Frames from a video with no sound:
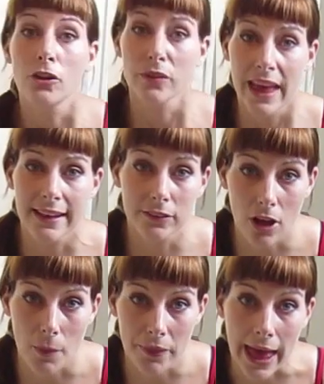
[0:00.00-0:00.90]
So that's
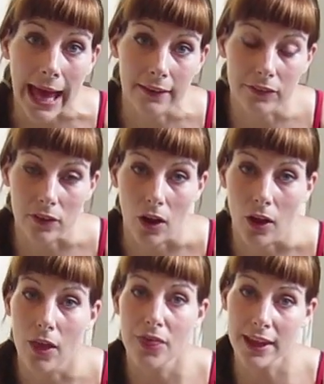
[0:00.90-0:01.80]
top of the head
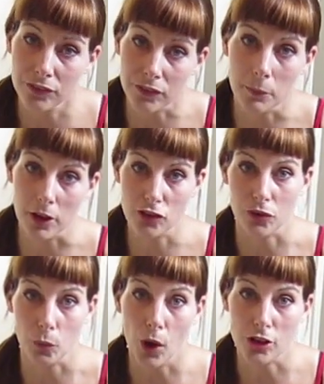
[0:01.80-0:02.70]
stall. Thanks very much
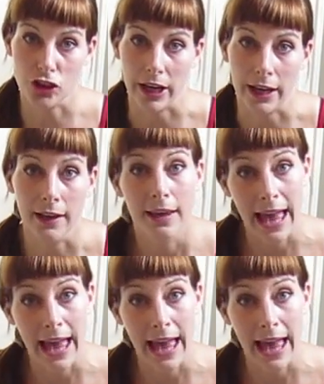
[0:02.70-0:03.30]
for watching.